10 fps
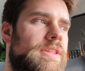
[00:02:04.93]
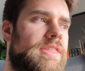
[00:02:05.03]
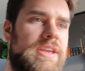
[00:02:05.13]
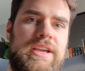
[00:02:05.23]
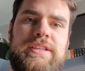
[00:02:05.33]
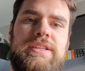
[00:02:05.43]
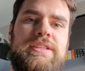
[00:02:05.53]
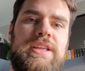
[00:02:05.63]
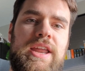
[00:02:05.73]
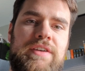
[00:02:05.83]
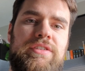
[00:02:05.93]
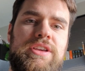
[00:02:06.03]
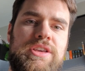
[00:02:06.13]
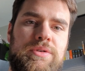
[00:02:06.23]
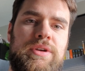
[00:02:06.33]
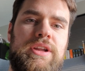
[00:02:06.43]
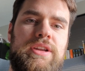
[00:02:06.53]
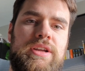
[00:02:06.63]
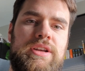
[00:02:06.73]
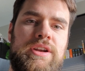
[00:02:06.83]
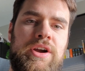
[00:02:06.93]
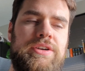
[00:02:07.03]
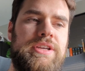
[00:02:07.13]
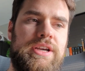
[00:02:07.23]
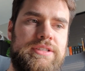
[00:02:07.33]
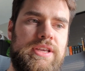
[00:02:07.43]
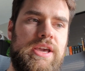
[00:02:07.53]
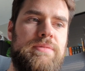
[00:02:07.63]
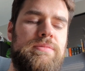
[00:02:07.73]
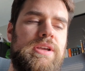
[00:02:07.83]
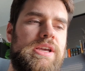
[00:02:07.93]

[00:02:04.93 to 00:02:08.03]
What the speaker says: The thing is that every unit in an RTS game